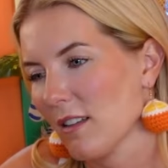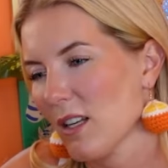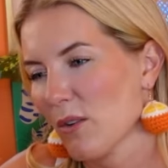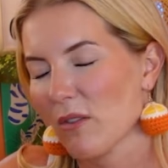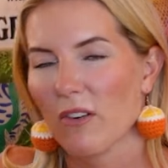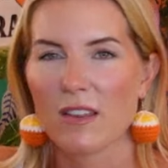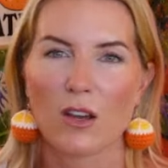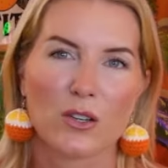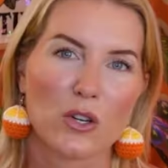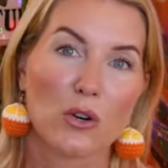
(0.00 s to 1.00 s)
you know, you find the
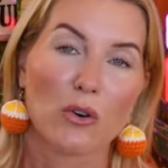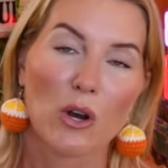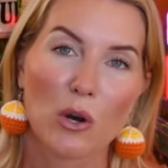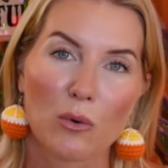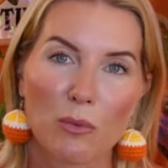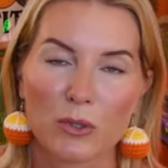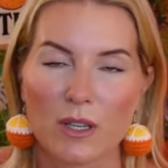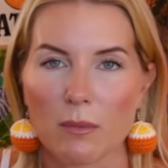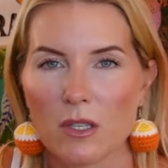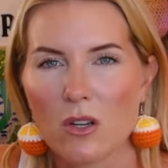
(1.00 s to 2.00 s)
odd euro pulled
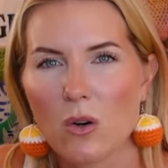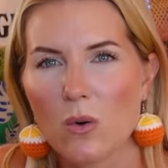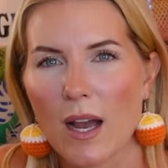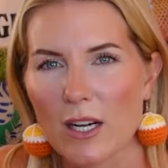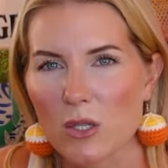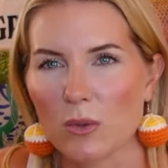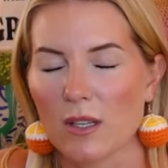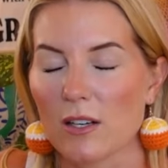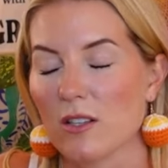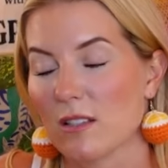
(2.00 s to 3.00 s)
out, but no actual,
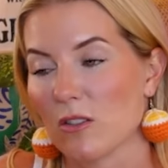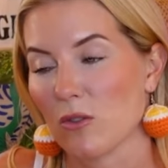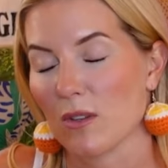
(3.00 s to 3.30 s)
actually that's not true.